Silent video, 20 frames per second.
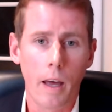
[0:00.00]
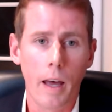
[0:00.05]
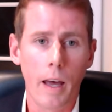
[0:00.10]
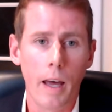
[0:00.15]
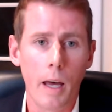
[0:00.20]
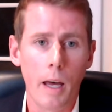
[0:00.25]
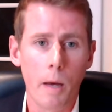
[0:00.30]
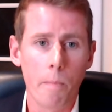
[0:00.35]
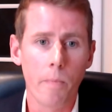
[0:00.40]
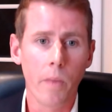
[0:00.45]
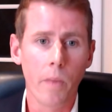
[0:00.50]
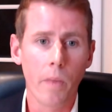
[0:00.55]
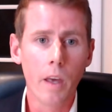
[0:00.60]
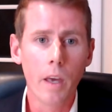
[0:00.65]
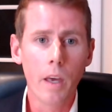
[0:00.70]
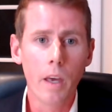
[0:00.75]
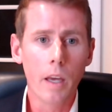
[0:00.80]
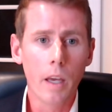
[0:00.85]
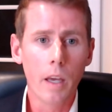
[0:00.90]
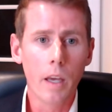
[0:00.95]

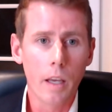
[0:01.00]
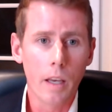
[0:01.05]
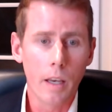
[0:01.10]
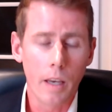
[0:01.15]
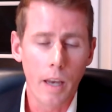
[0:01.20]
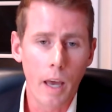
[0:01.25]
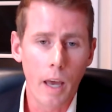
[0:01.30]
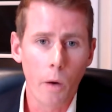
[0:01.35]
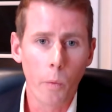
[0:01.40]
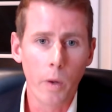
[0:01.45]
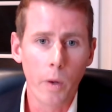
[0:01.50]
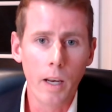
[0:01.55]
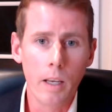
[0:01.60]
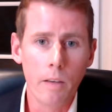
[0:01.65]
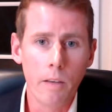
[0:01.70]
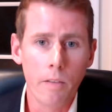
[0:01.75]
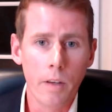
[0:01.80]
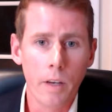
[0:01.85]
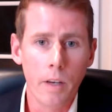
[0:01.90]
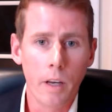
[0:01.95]
Now, we
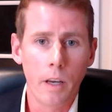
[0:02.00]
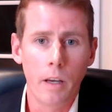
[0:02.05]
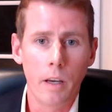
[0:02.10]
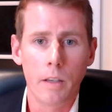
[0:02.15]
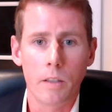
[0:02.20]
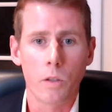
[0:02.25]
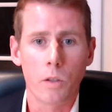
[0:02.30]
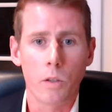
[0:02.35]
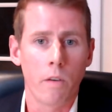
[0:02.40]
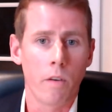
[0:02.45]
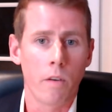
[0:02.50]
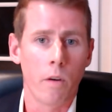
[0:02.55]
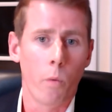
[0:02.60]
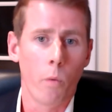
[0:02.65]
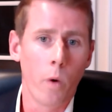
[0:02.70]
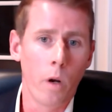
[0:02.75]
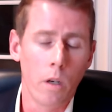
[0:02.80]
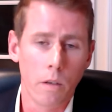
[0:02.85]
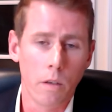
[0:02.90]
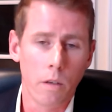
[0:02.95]
live in a sort of a
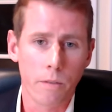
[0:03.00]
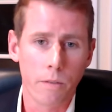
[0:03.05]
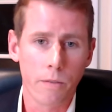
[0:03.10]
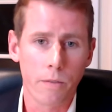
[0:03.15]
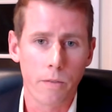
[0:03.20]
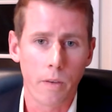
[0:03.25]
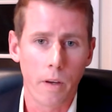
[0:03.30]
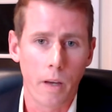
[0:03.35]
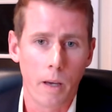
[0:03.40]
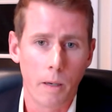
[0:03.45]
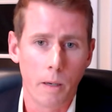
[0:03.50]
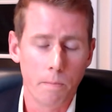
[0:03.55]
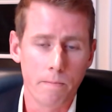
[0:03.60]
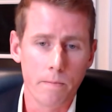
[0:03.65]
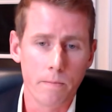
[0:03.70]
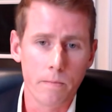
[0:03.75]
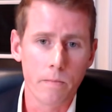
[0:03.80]
world of,